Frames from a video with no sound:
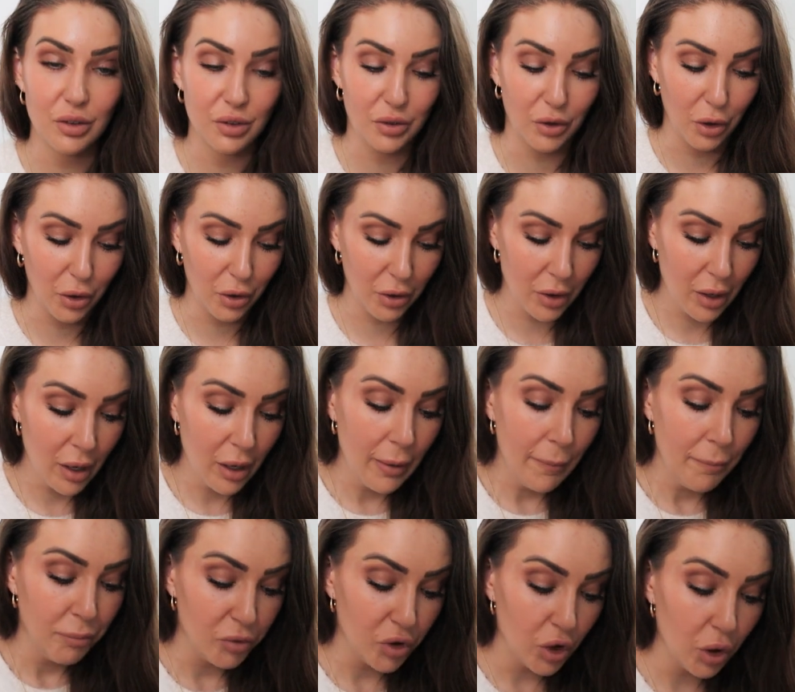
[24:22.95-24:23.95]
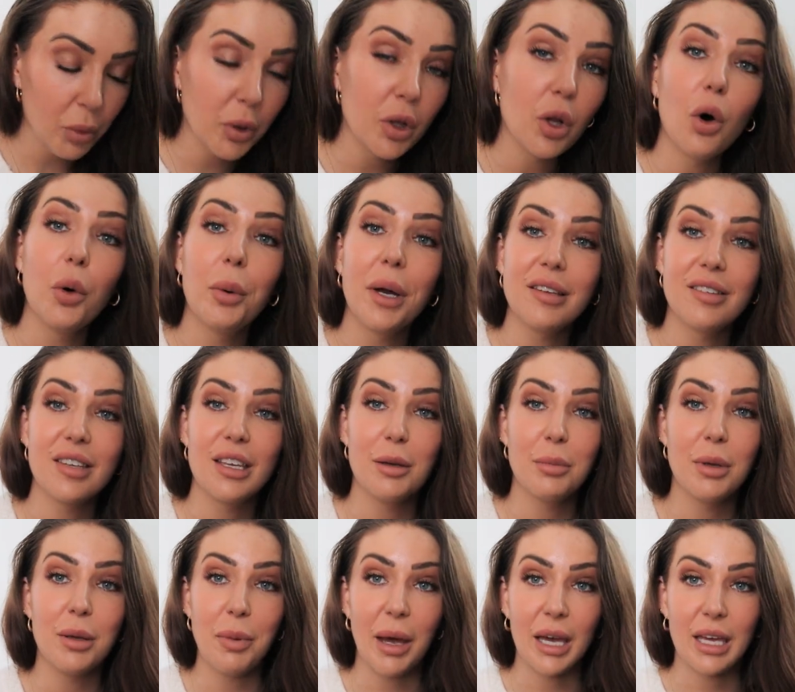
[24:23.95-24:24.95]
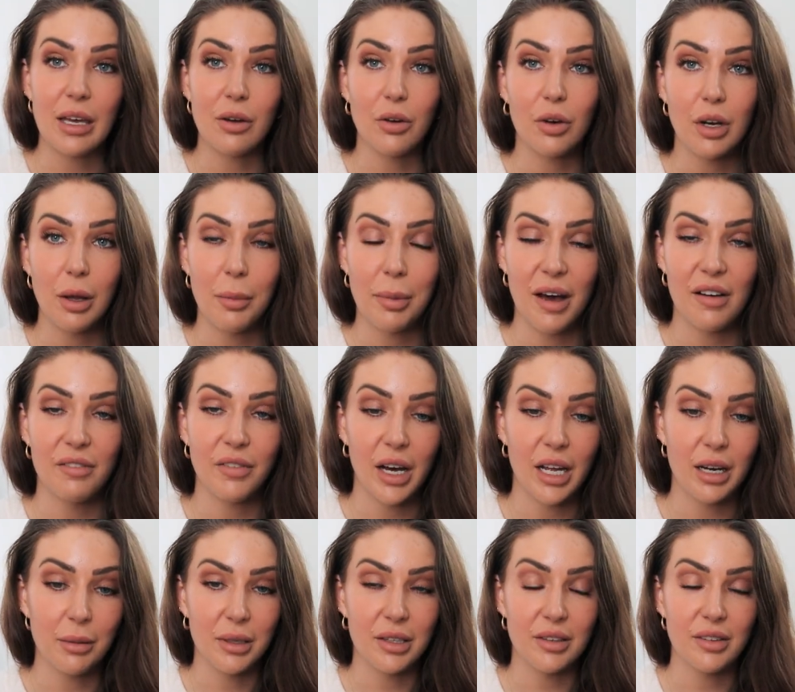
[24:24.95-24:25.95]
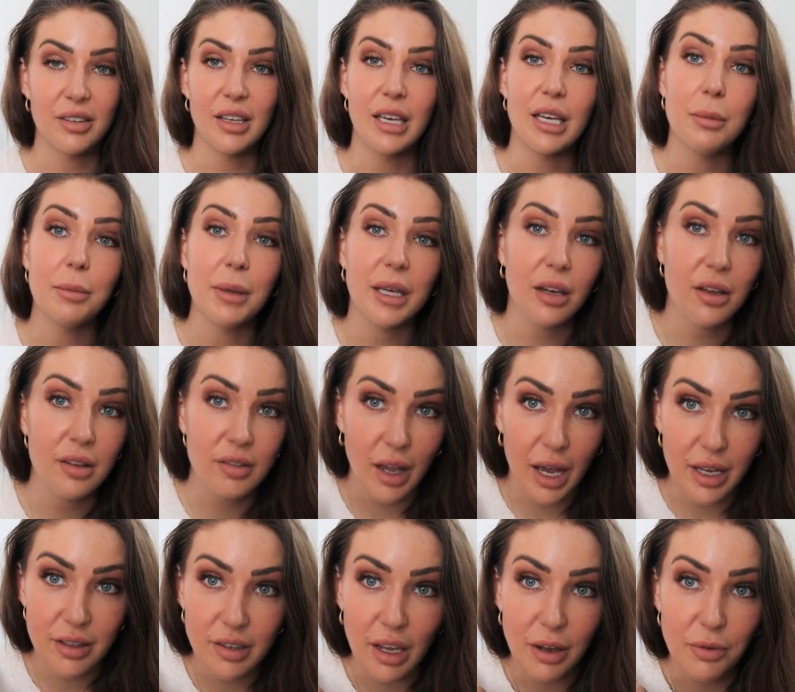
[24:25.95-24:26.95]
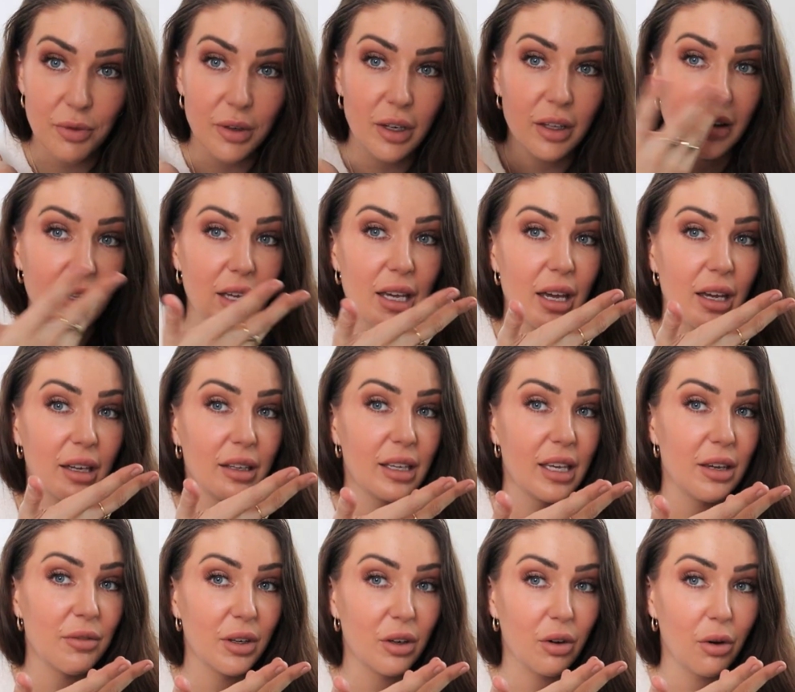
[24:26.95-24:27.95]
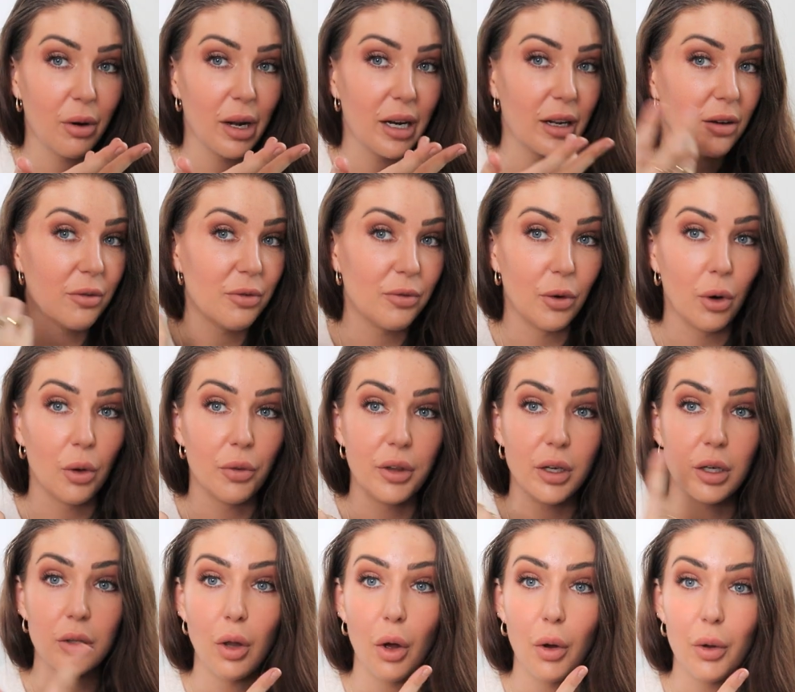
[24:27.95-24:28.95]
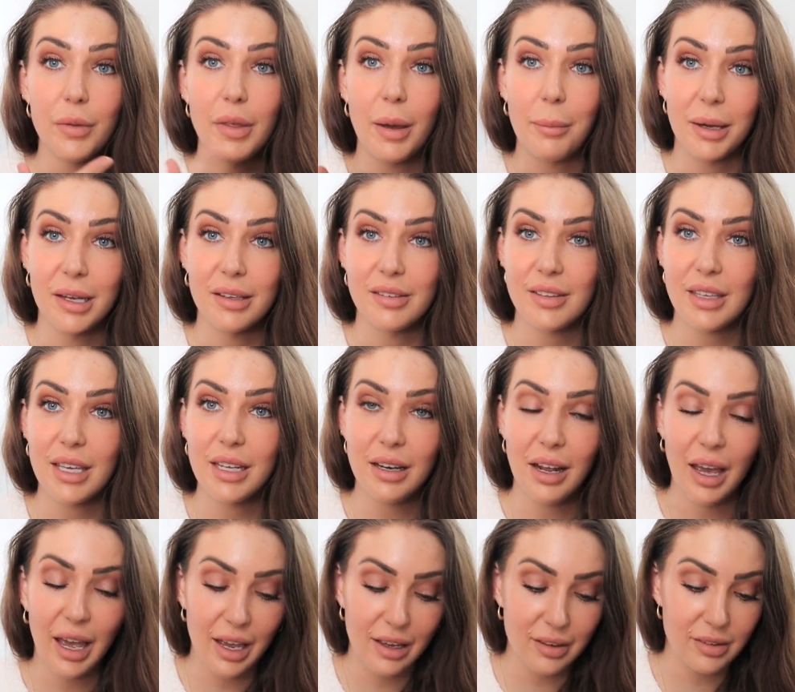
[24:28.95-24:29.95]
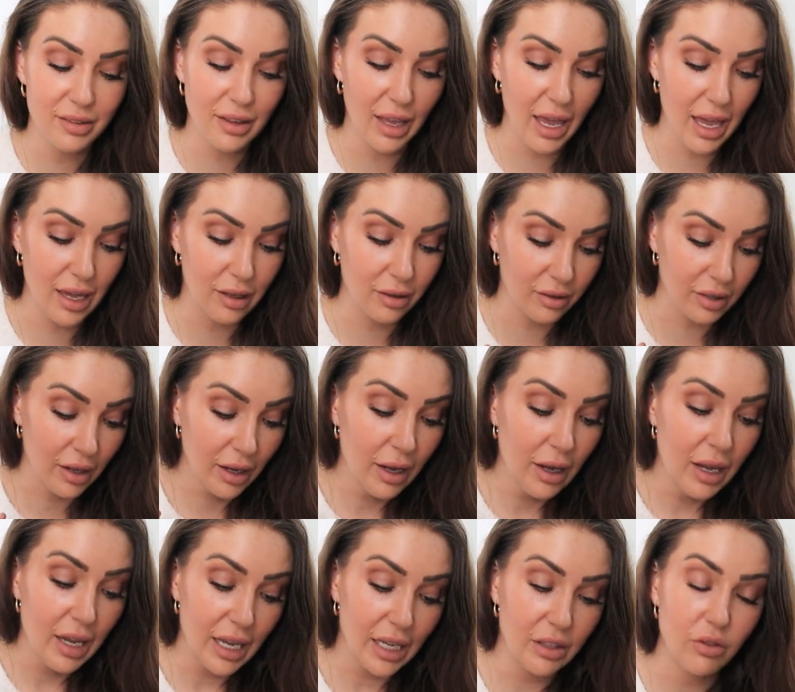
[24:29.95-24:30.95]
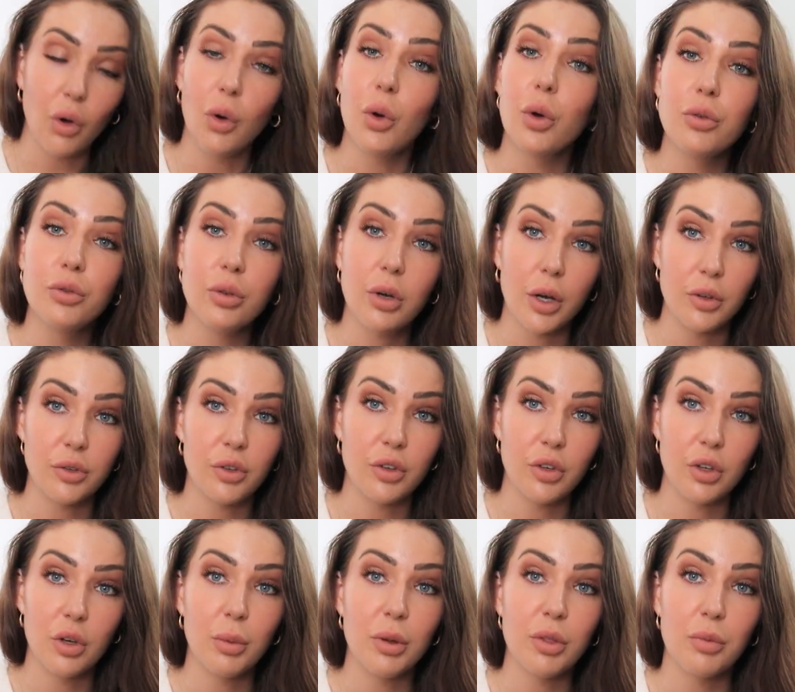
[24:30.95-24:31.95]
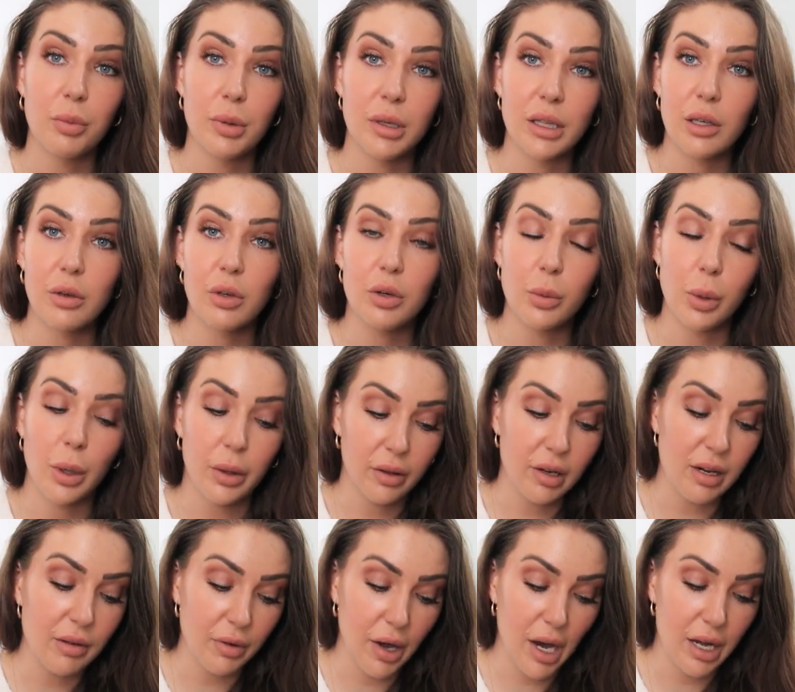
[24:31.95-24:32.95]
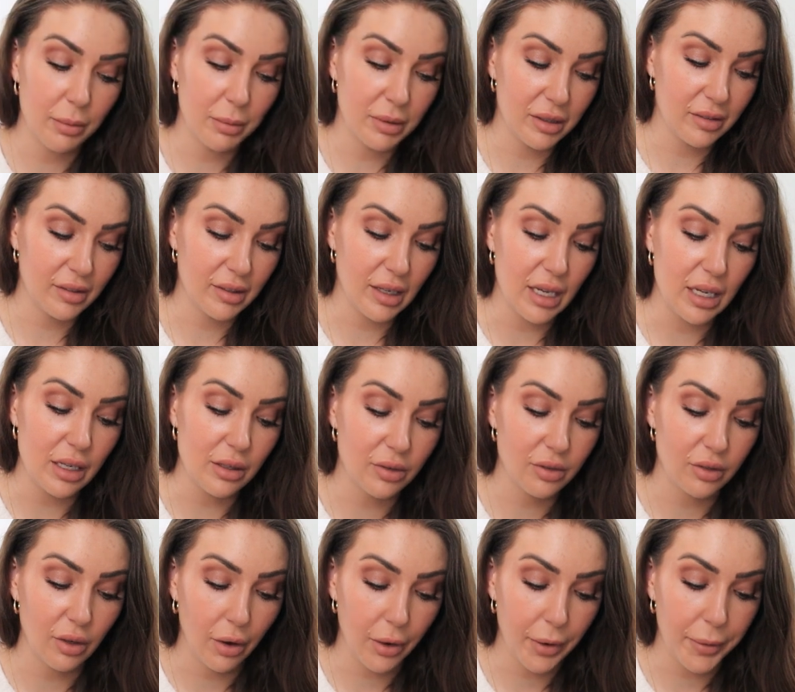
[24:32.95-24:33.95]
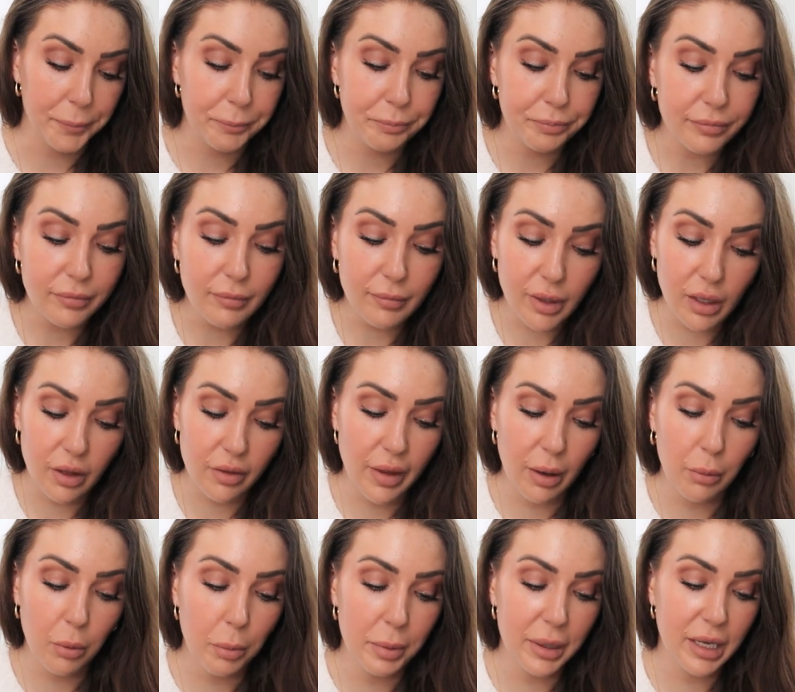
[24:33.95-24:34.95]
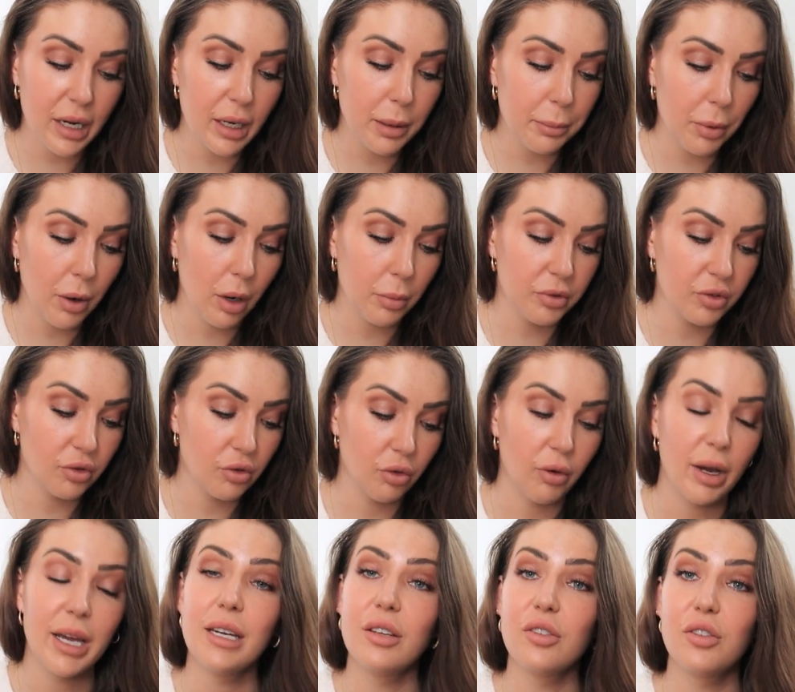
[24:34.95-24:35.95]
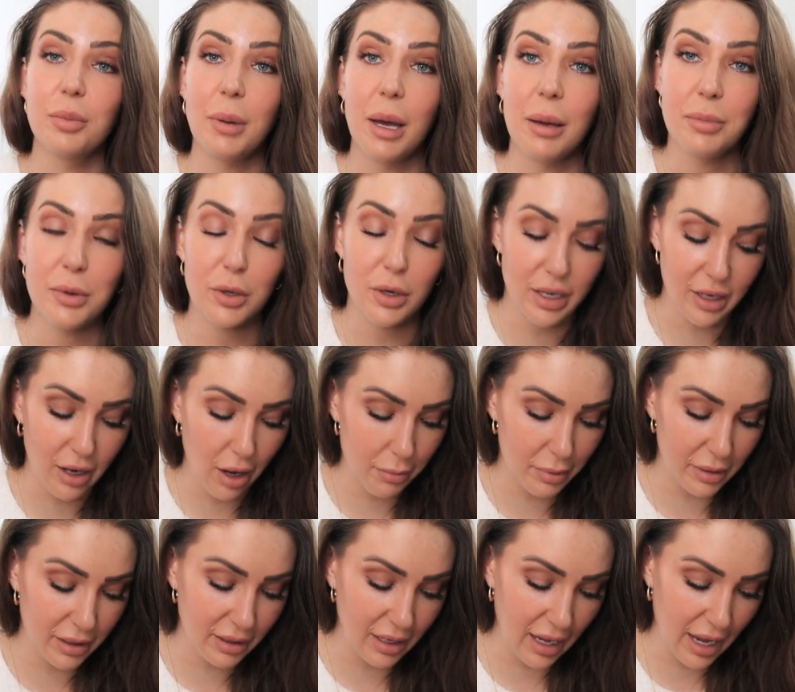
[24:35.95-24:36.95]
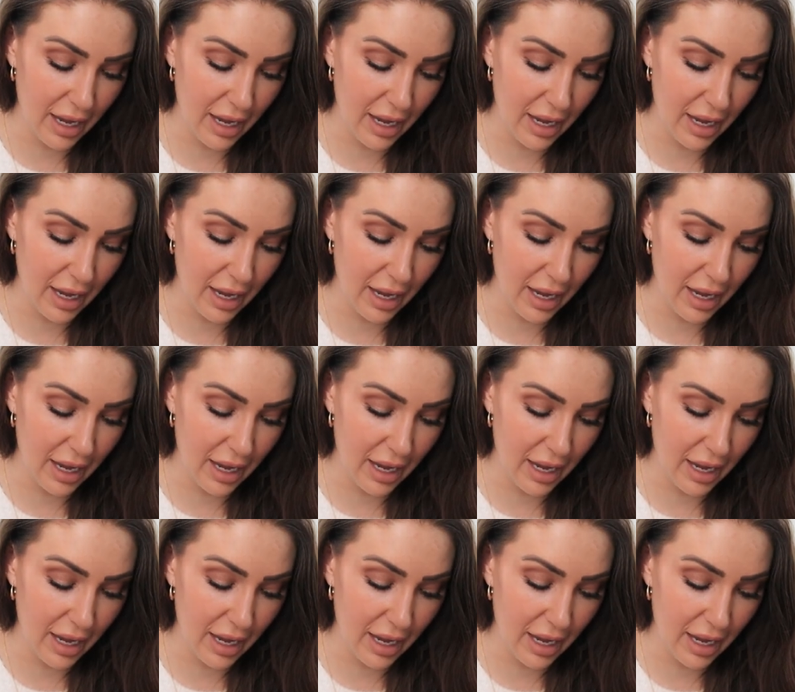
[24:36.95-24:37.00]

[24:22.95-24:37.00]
So you will always hear me banging on about vitamin C because I definitely give it credit for the glow that my skin has, and it's all got to do with really good quality vitamin C. So that will be getting popped straight into my beauty cupboard.